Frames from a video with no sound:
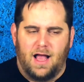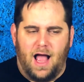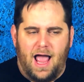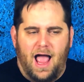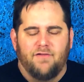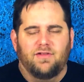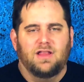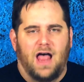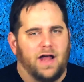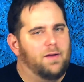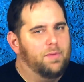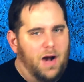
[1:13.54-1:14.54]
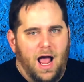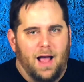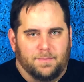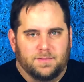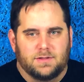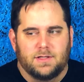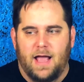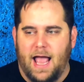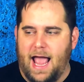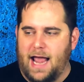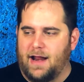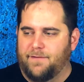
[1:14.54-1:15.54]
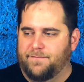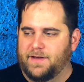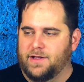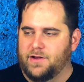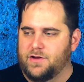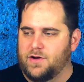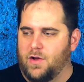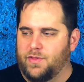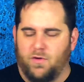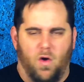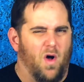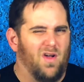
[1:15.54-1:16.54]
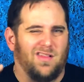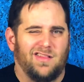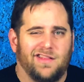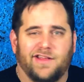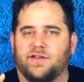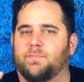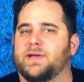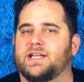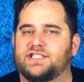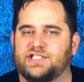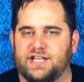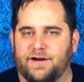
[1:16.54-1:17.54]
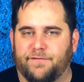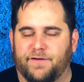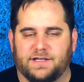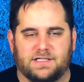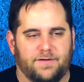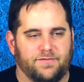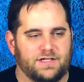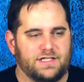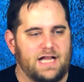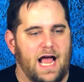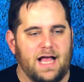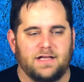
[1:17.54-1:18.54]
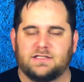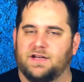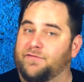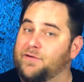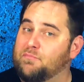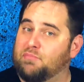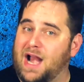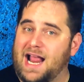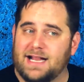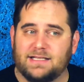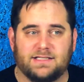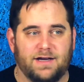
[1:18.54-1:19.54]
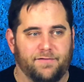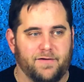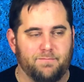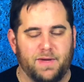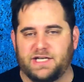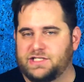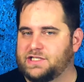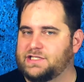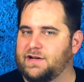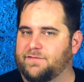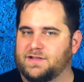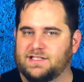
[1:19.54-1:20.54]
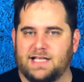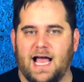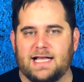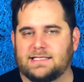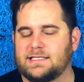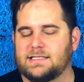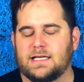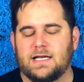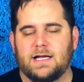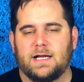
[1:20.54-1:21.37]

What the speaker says: I have a lot of props, and I figured, they're all a little bit different styles, different brands, different pitches, different sizes.